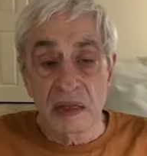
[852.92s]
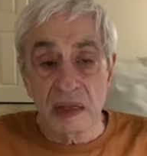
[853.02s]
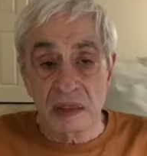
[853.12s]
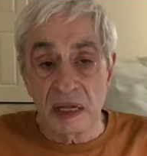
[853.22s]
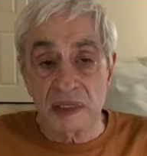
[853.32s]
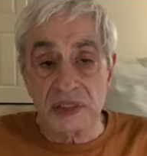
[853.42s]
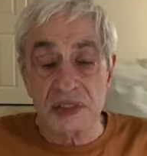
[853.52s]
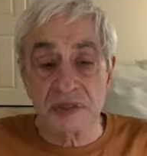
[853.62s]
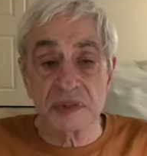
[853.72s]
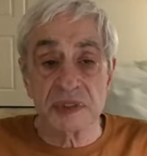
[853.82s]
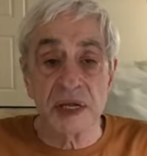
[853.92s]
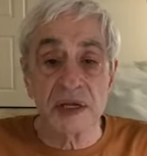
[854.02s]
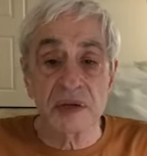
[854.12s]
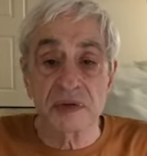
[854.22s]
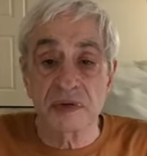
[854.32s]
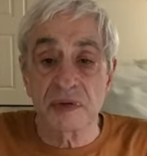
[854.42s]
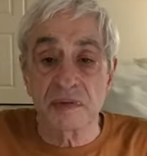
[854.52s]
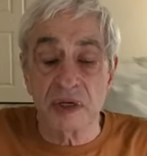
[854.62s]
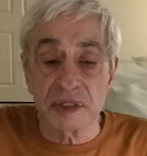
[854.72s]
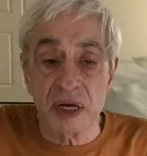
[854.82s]
the classes will take you to a
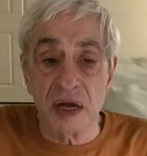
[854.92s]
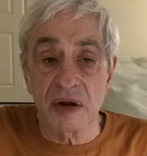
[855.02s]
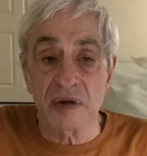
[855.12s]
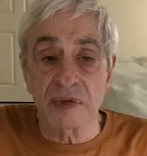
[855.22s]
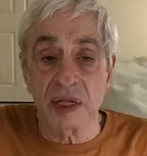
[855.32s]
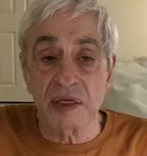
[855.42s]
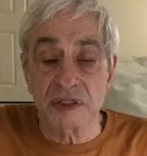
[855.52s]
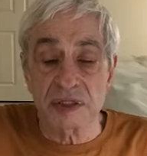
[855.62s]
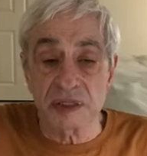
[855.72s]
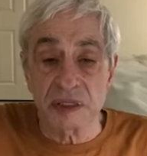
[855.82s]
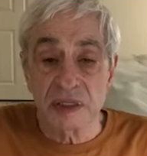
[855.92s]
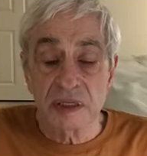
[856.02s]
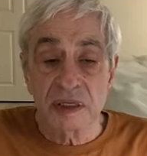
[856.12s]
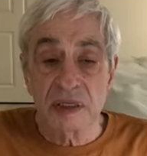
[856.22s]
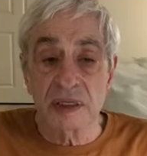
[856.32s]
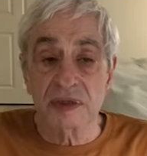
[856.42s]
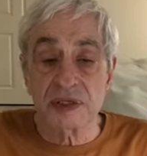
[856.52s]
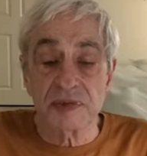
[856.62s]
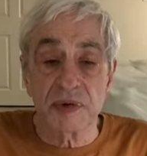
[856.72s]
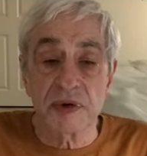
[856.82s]
much higher place in your
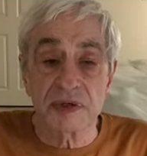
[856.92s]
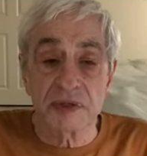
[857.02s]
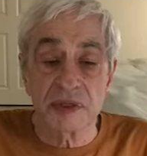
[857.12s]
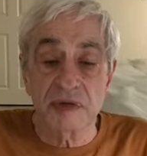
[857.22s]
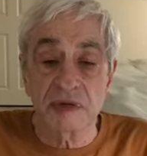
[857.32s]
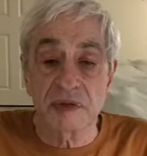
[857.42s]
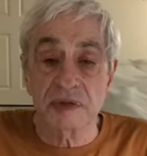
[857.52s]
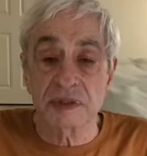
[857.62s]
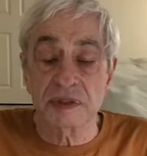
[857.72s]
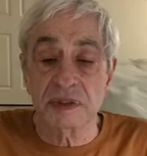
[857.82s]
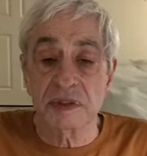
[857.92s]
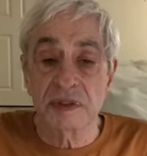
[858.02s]
spiritual evolution.